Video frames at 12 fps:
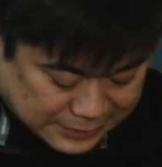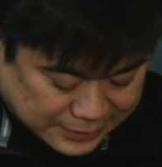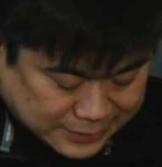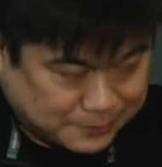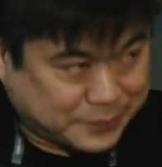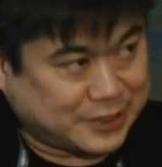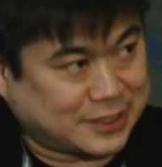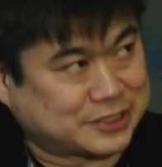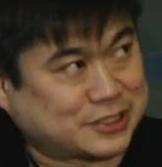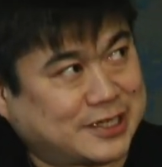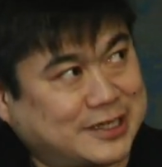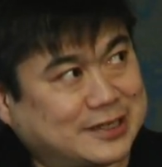you know
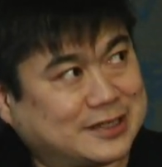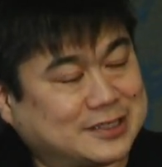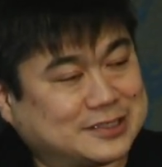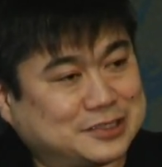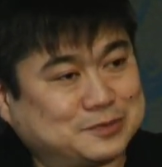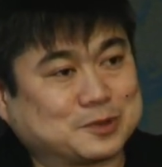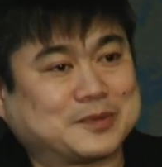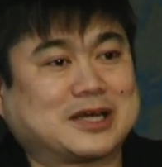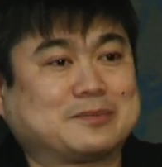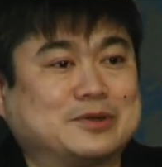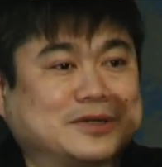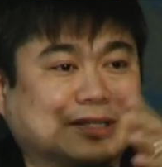Piaget and then Seymour
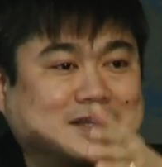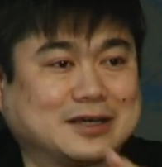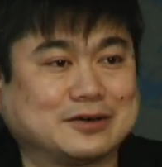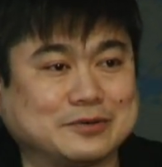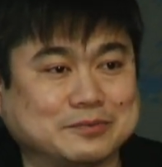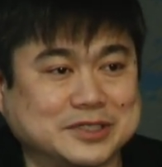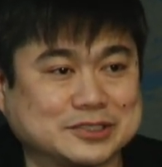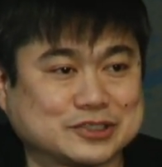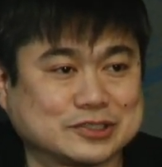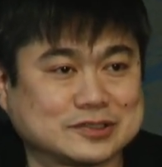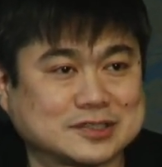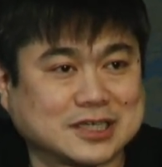Papert and now
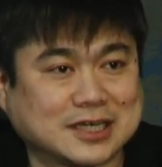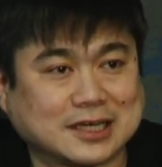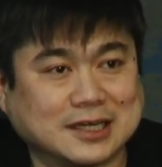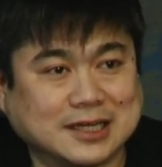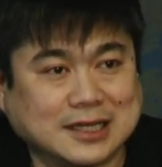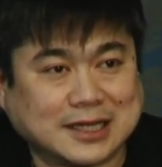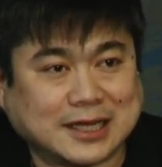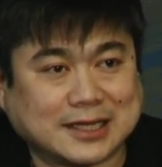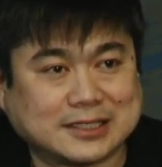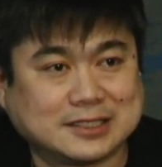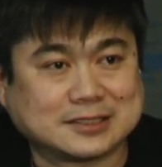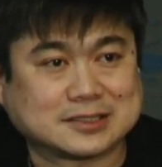Mitch's uh,
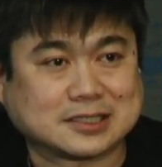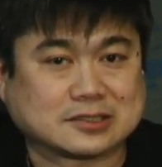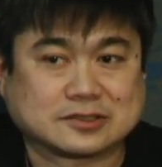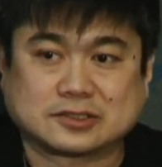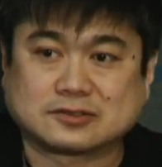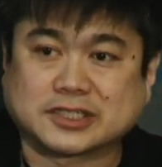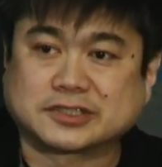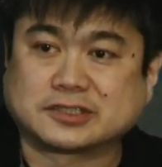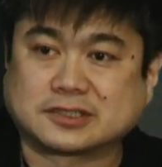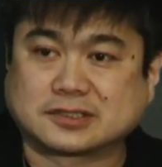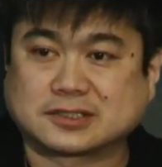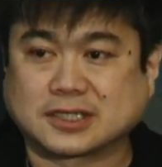ideas on
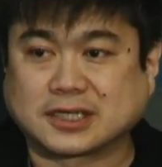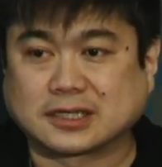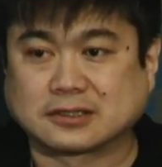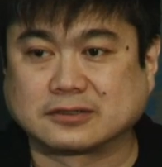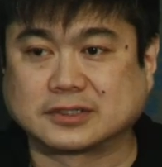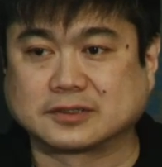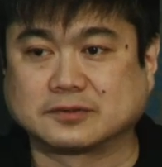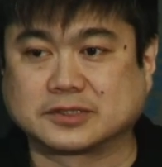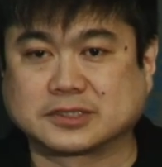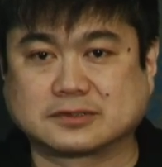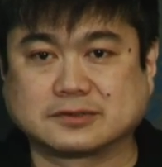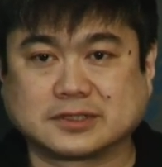constructionist uh, learning,
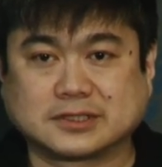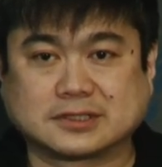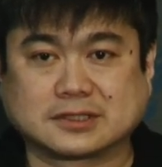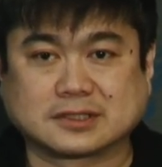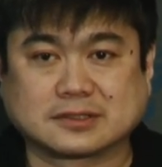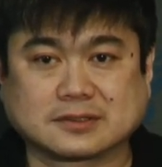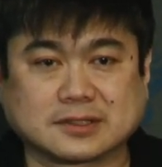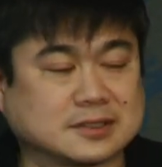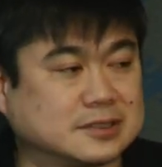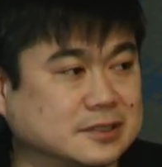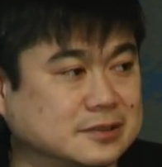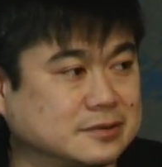which is really the
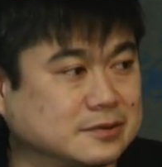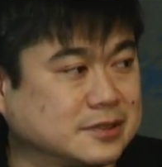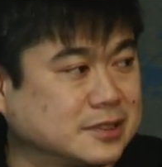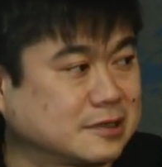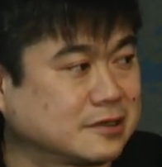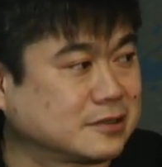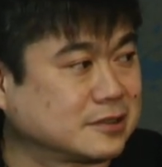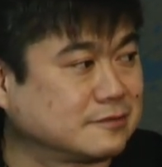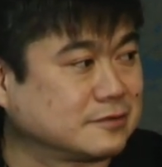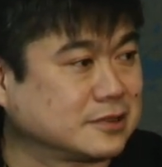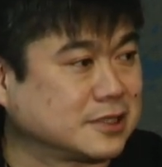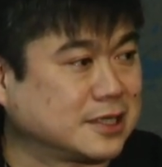the, the art of
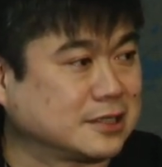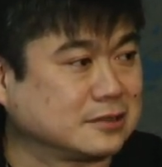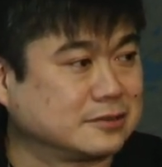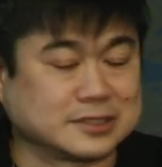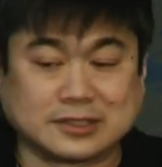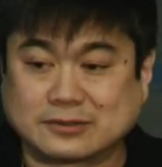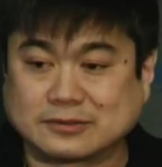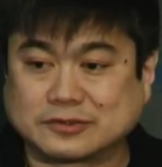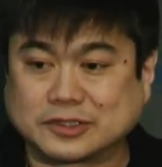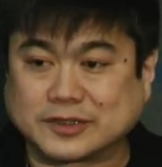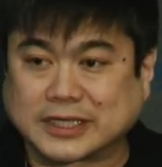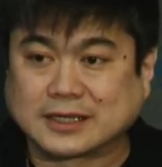uh, learning through
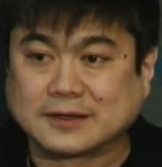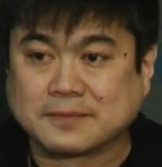doing.